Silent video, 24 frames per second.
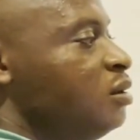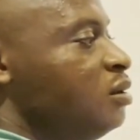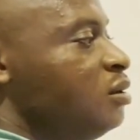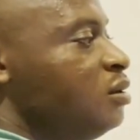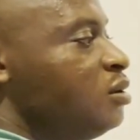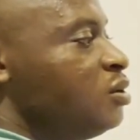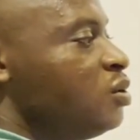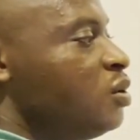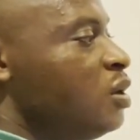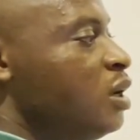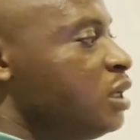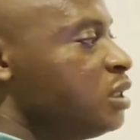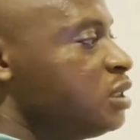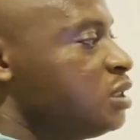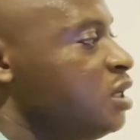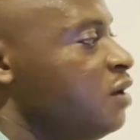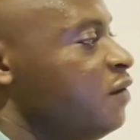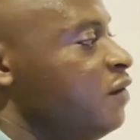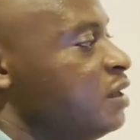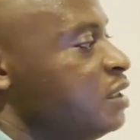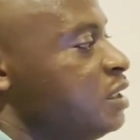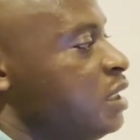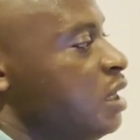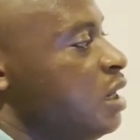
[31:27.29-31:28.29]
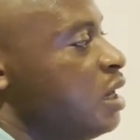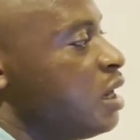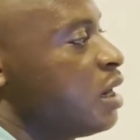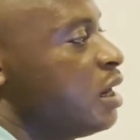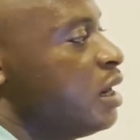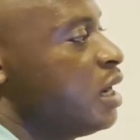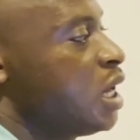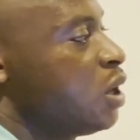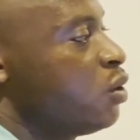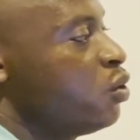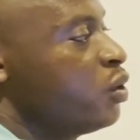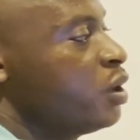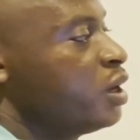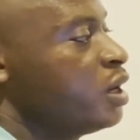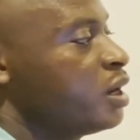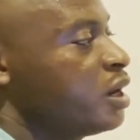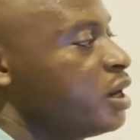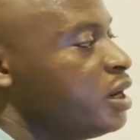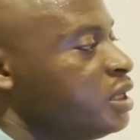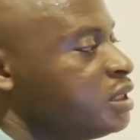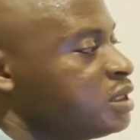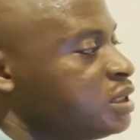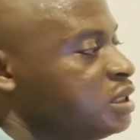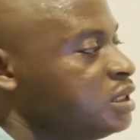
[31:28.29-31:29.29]
so that the vaginal canal will
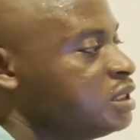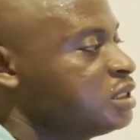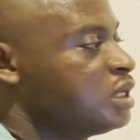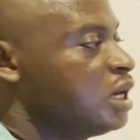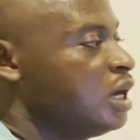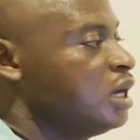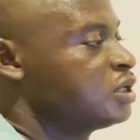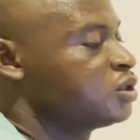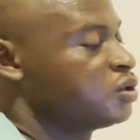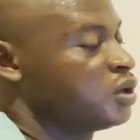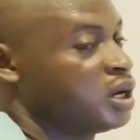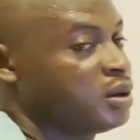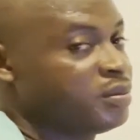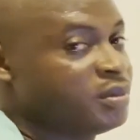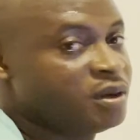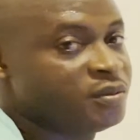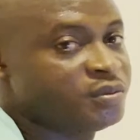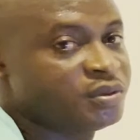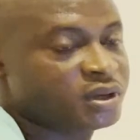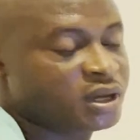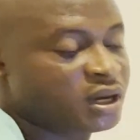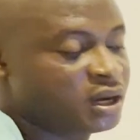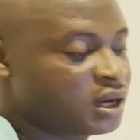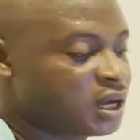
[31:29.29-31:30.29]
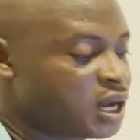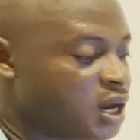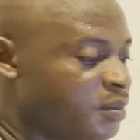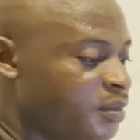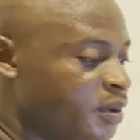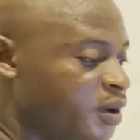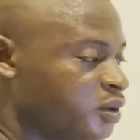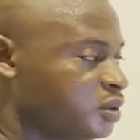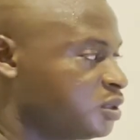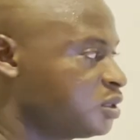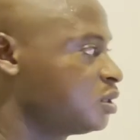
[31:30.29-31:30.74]
increase in size so that baby can come out.